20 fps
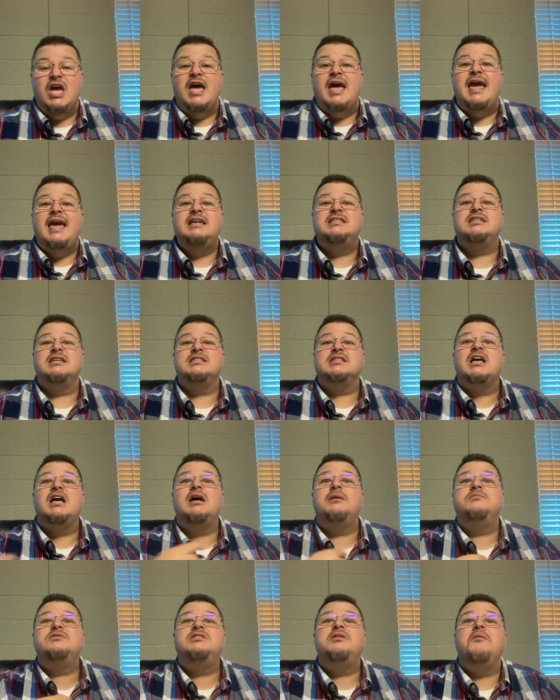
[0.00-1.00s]
He says,
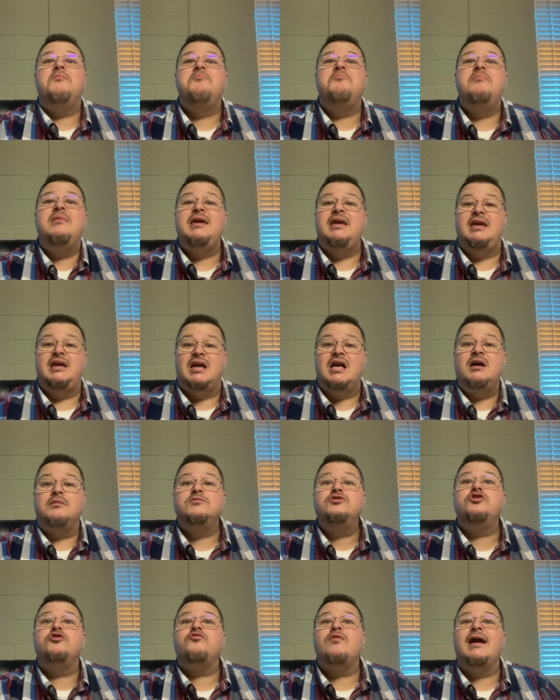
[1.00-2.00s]
come to me.
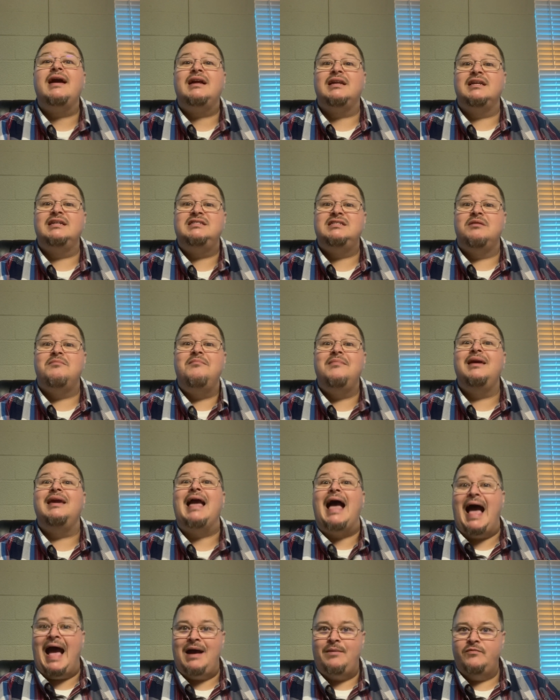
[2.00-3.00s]
Come directly to
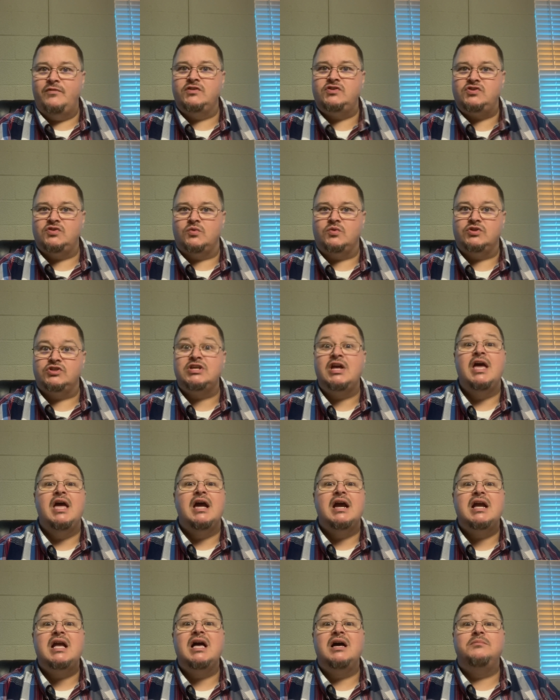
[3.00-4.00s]
me. I'm the source.
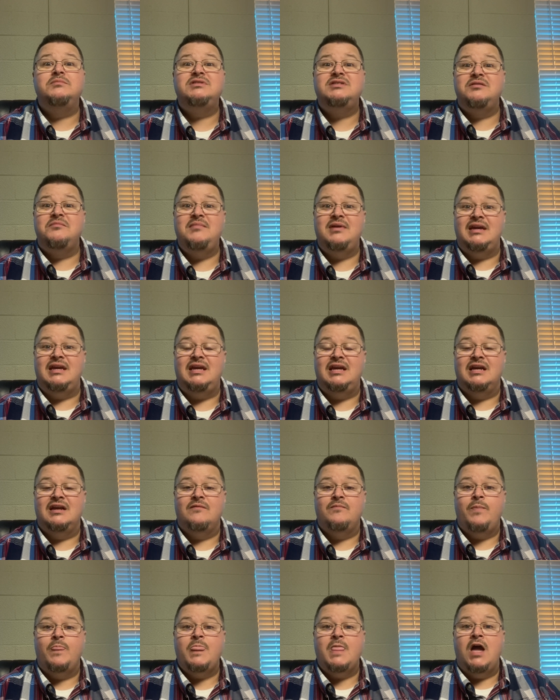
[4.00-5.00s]
Come to me,
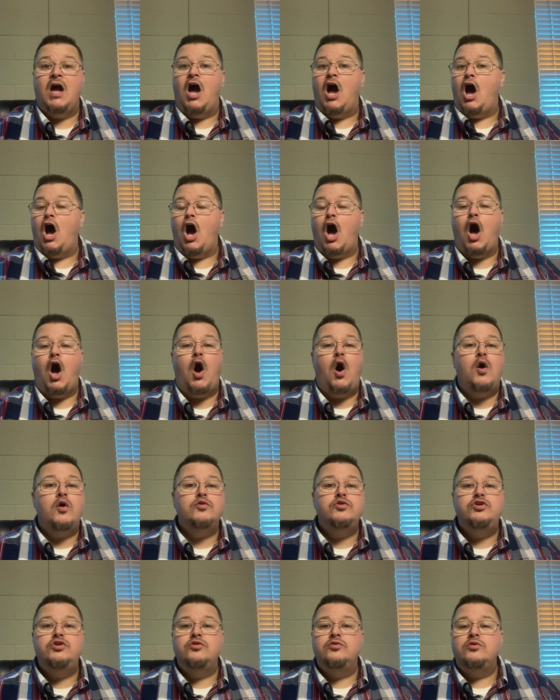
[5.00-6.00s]

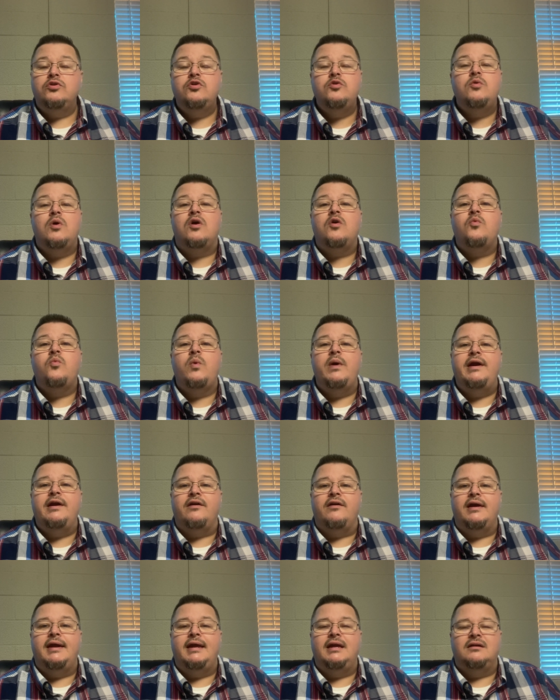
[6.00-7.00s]
all you who are
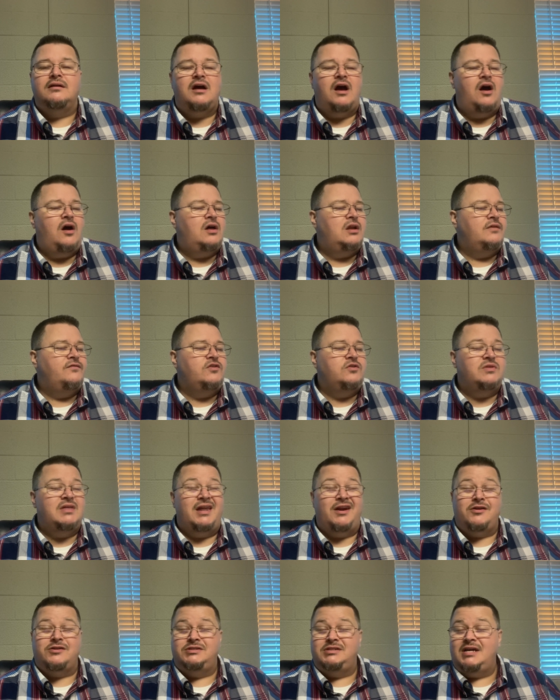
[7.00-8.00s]
weary, all of you
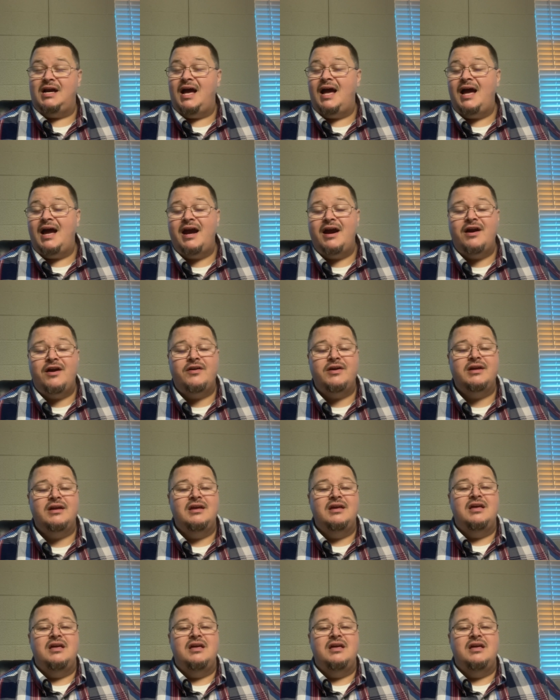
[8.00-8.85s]
that are tired